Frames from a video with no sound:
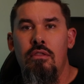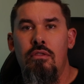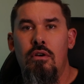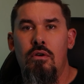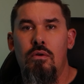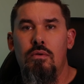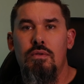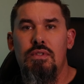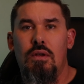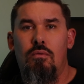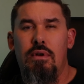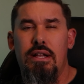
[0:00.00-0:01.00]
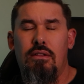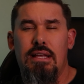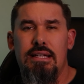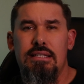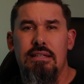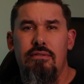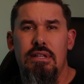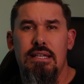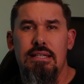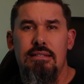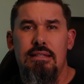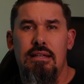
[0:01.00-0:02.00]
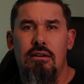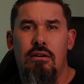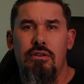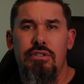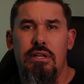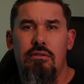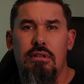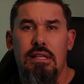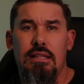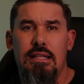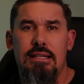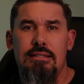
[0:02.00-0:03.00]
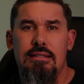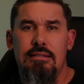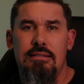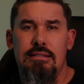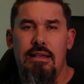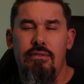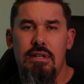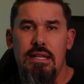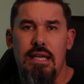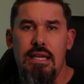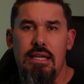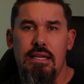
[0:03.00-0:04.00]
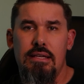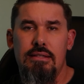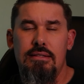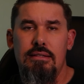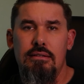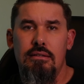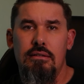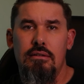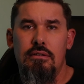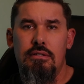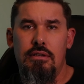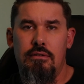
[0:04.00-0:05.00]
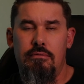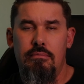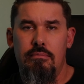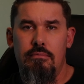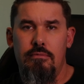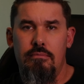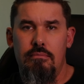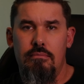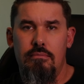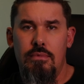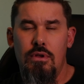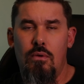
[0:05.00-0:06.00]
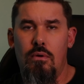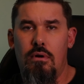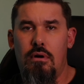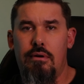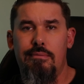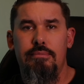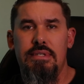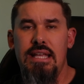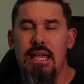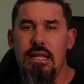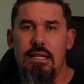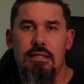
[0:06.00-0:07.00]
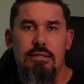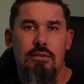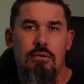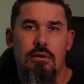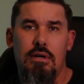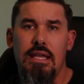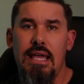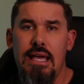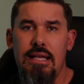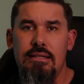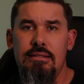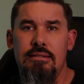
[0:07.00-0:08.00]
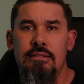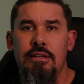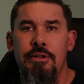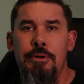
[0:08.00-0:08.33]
those rental activities that are generally less than 7 days to your tenants or guests,